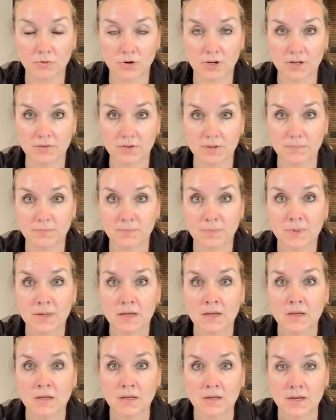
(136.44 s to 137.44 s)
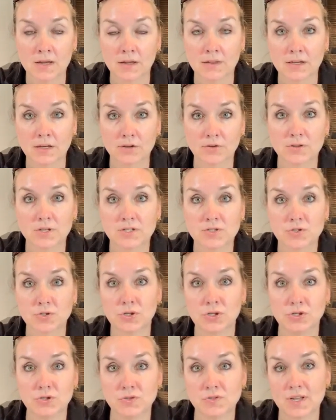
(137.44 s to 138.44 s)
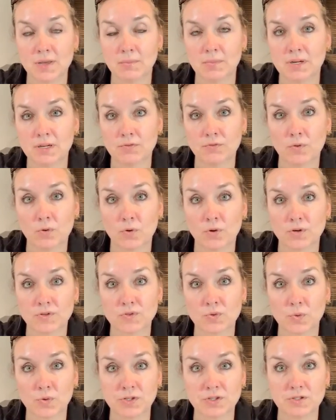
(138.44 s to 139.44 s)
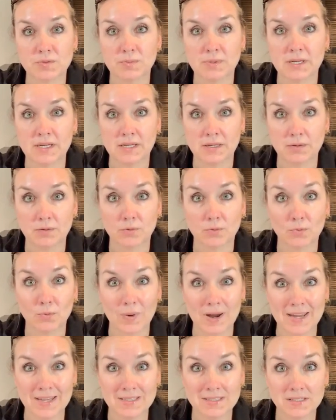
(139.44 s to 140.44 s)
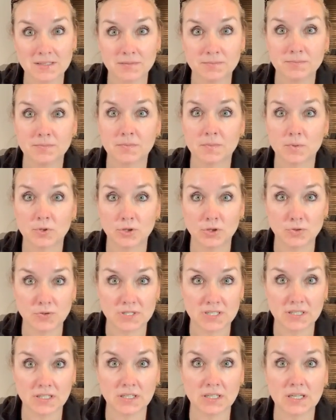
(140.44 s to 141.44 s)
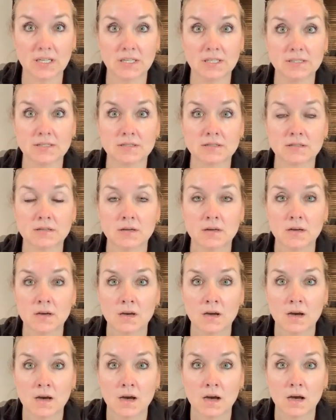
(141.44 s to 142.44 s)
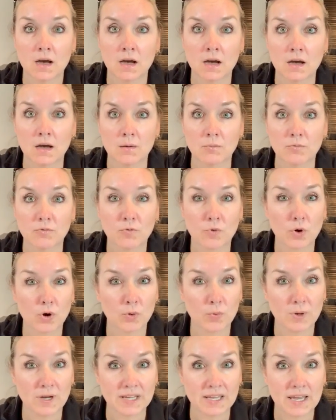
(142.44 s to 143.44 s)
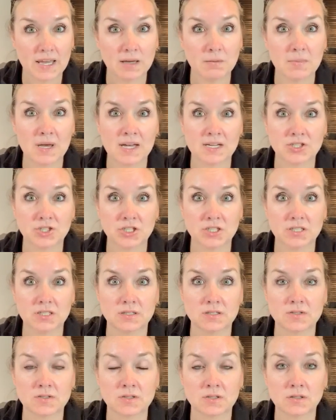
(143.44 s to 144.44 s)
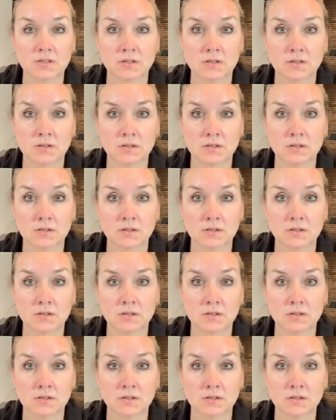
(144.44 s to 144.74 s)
forgiven. Now, the other things you can use that money for is going to be rent, utilities, 401k matches,